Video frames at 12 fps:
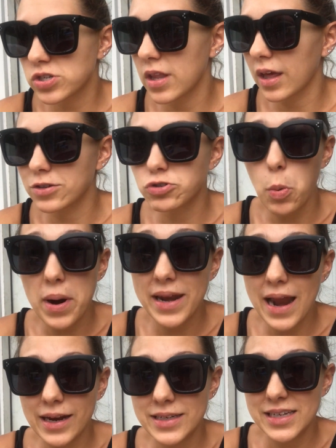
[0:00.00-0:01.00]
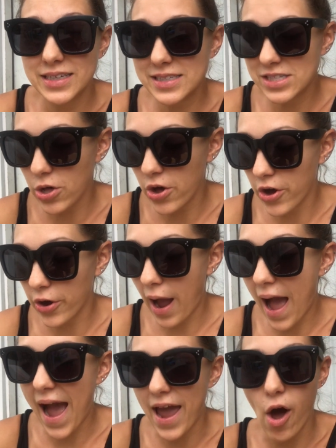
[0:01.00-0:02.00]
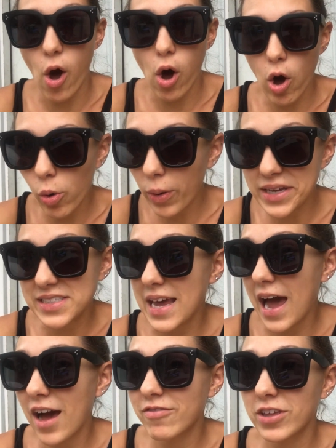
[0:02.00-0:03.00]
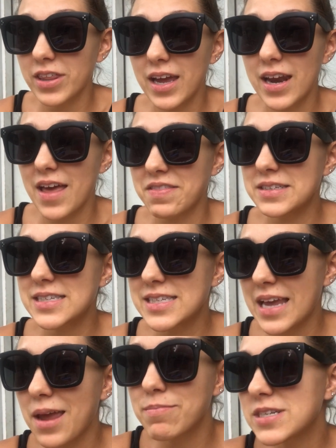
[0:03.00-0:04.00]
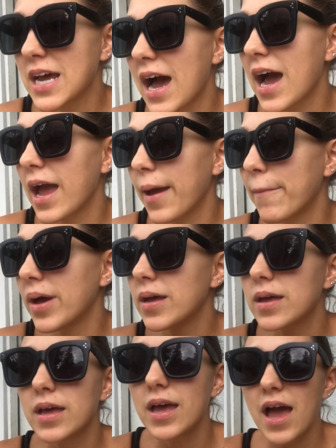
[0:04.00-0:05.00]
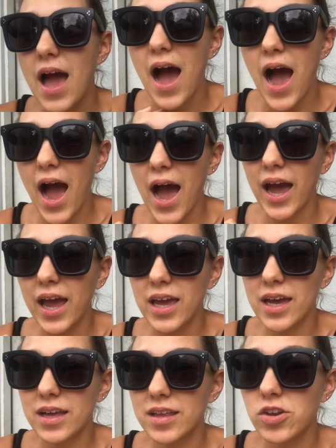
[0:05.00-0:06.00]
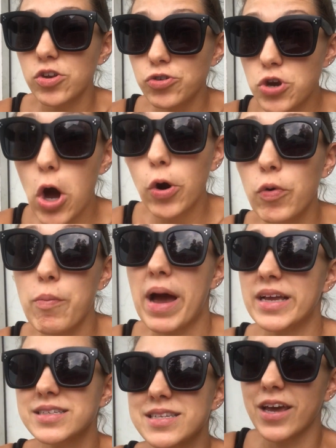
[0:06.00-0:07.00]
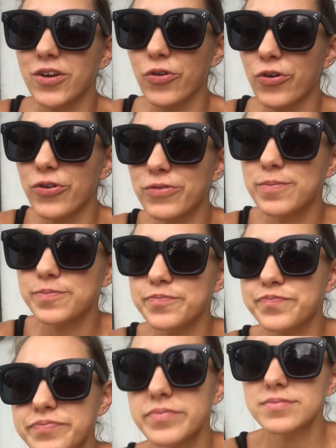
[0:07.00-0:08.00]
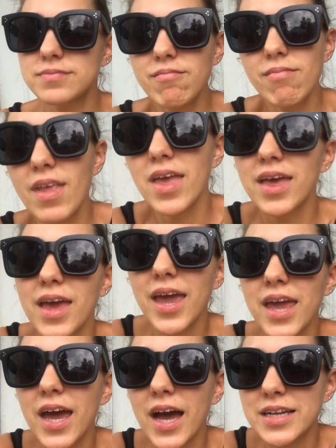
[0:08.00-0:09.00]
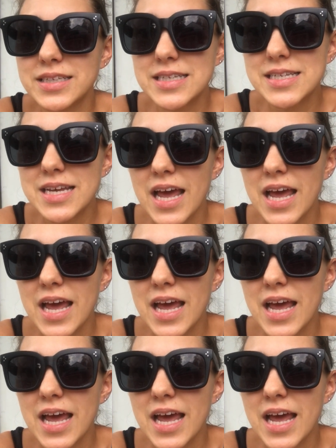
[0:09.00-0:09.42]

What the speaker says: like 29 days long. I always ovulate at the same time. I know my cycle. And